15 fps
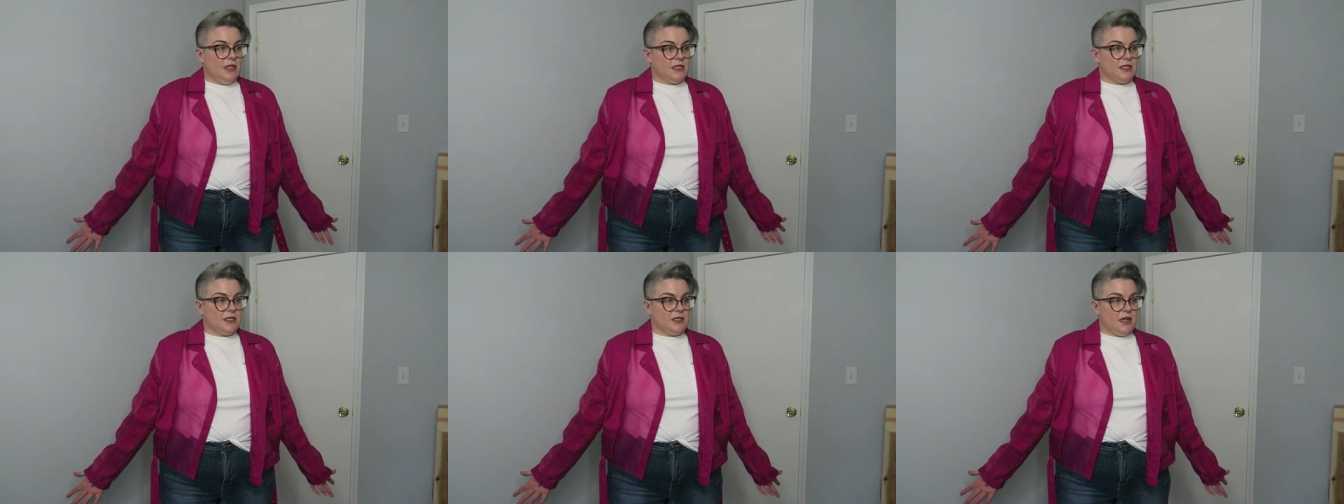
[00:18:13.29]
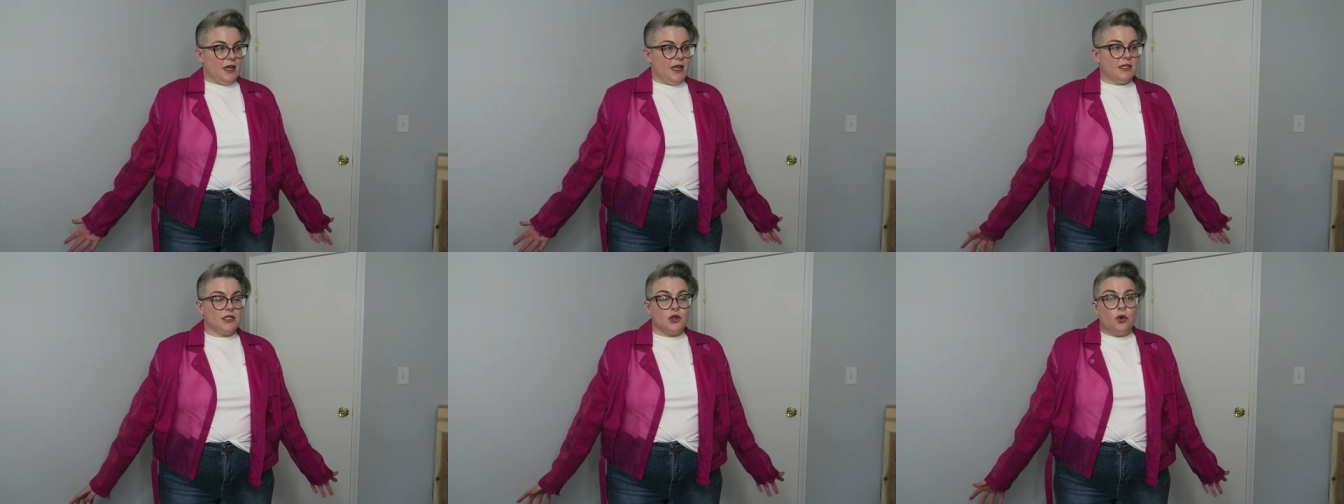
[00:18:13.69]
it's
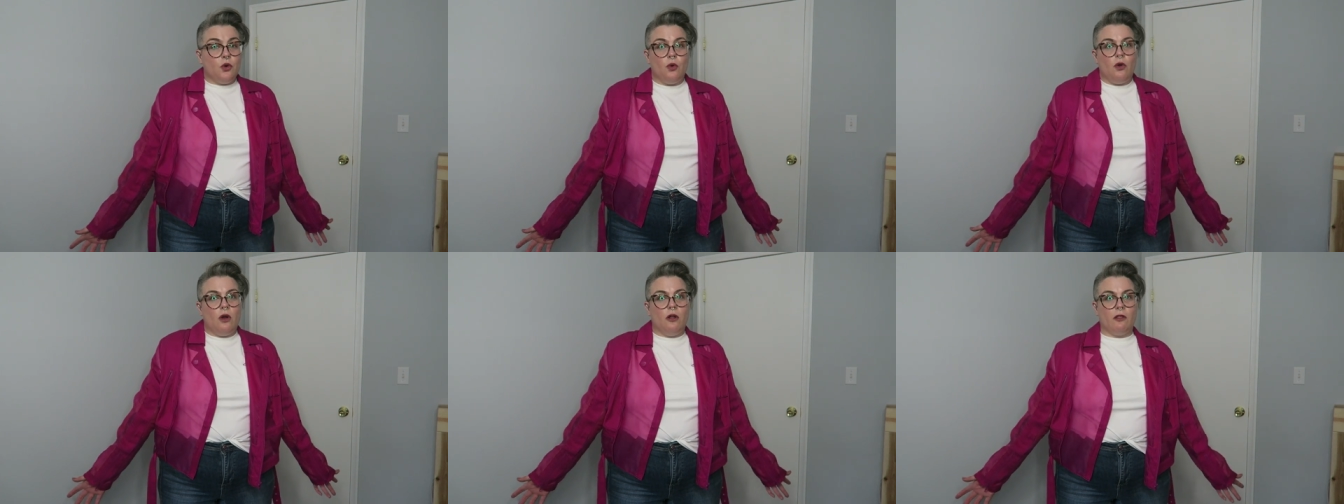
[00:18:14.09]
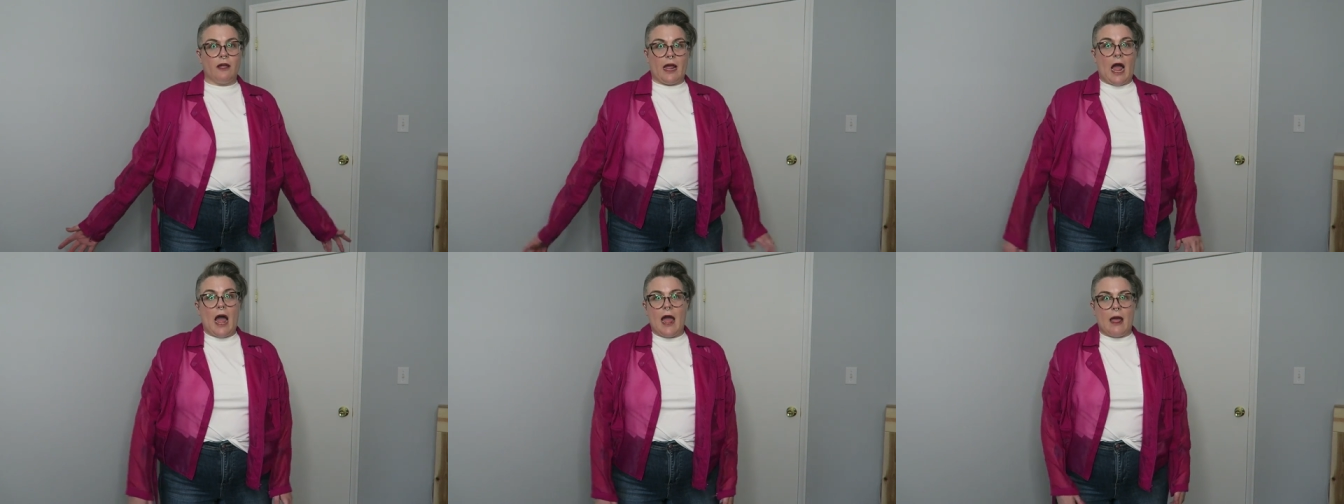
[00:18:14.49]
cool it's cool
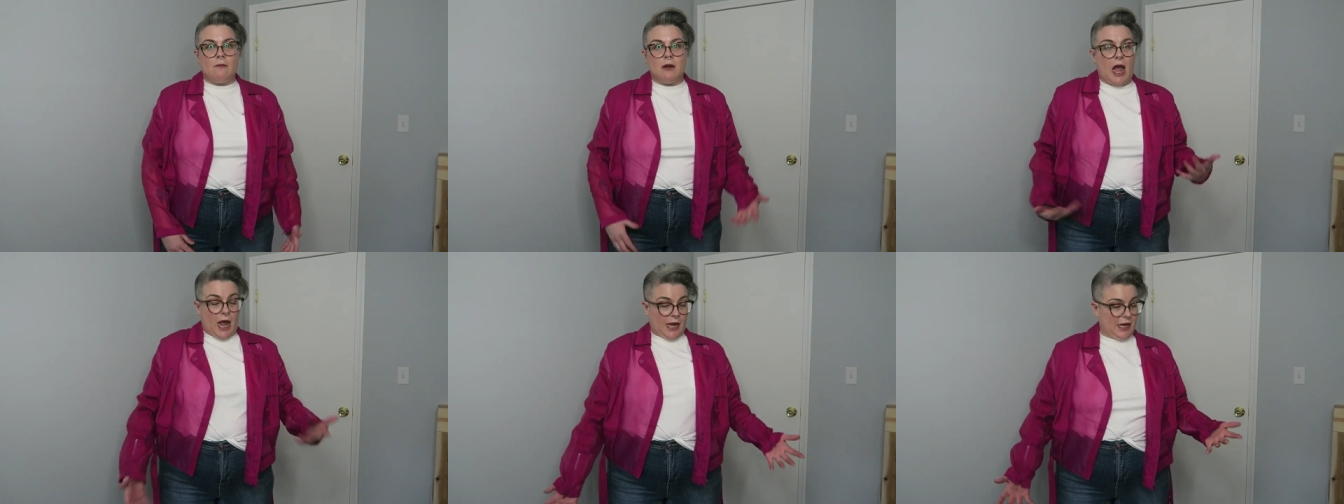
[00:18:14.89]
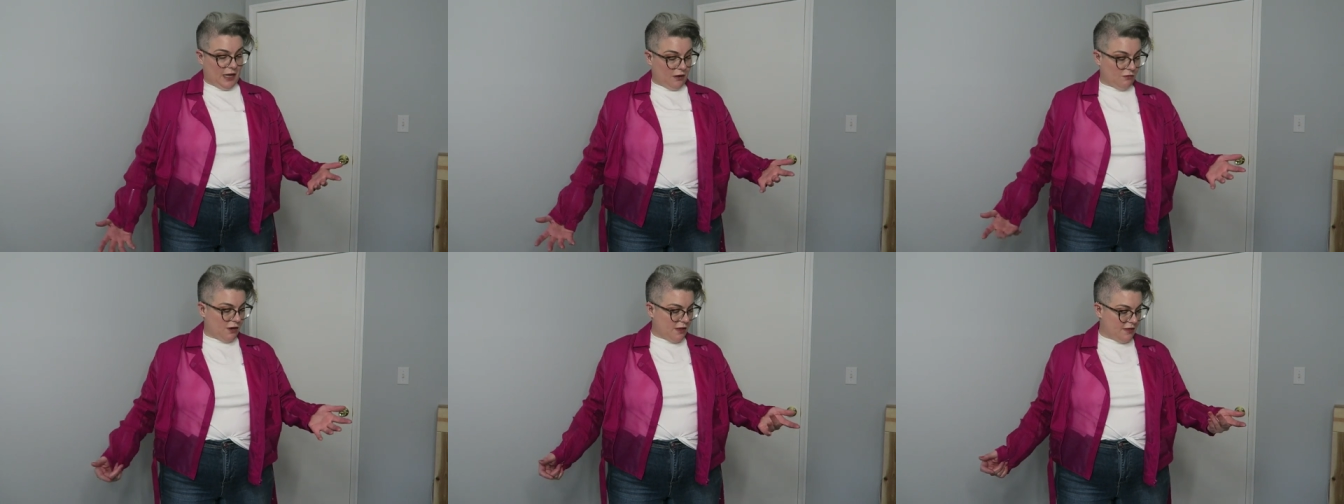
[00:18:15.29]
like i'm not
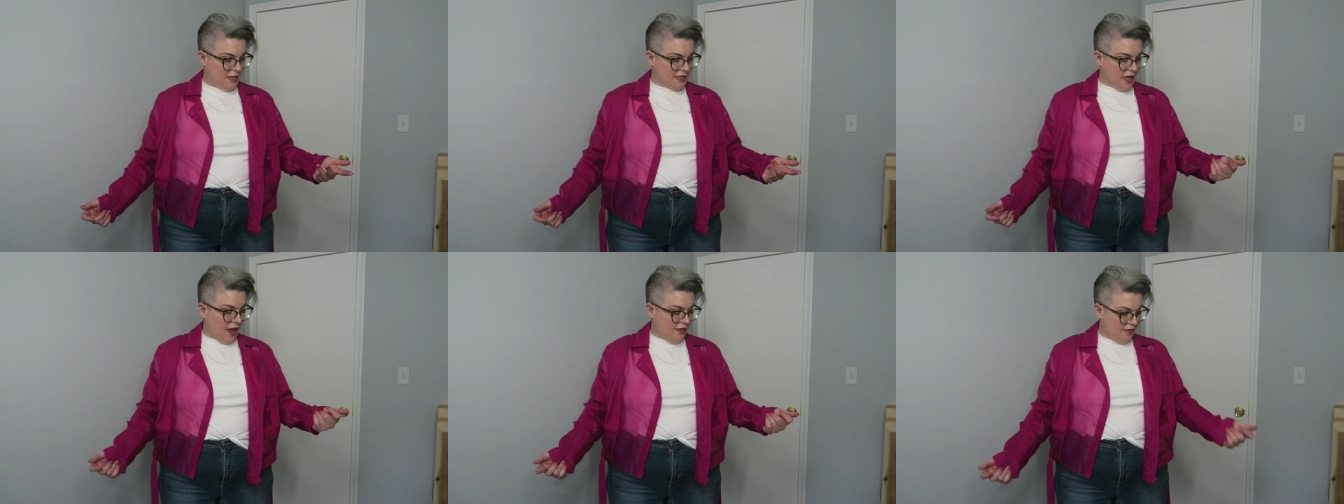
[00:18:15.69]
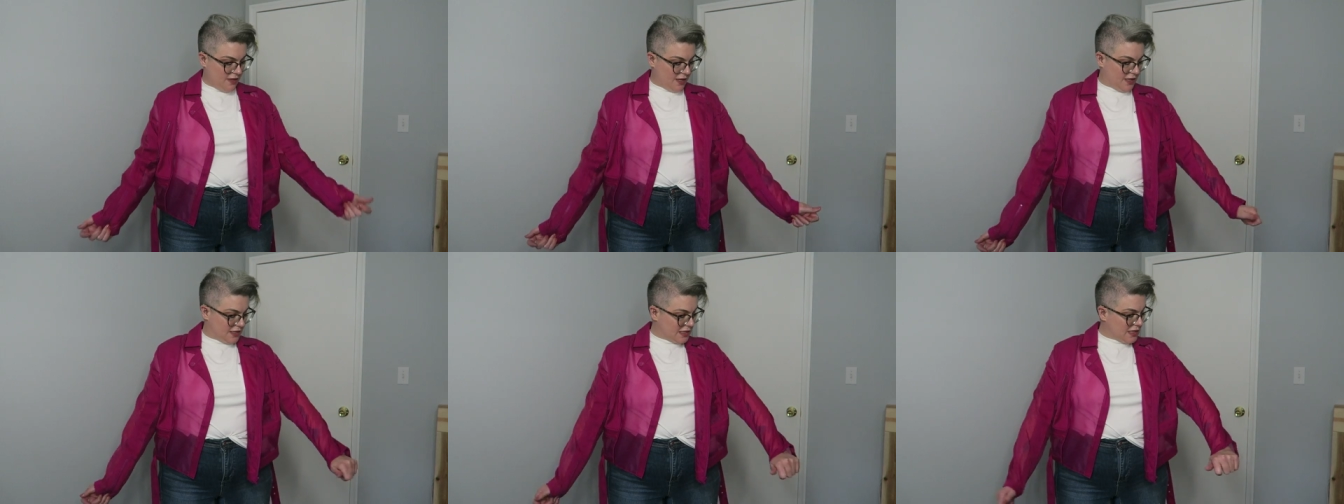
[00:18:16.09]
getting rid of this i
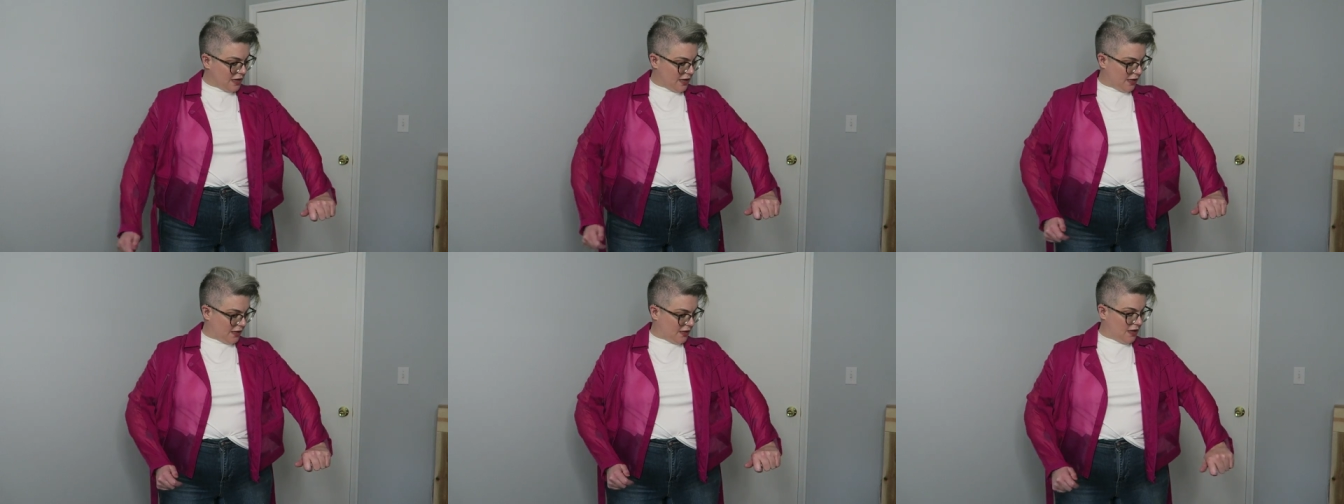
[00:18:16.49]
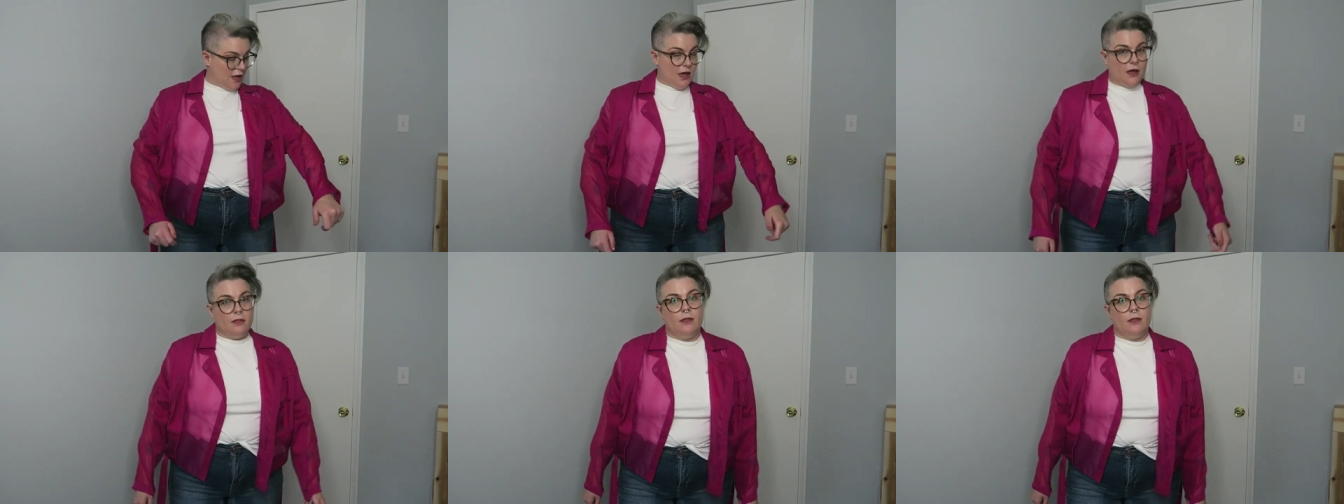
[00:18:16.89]
think it's like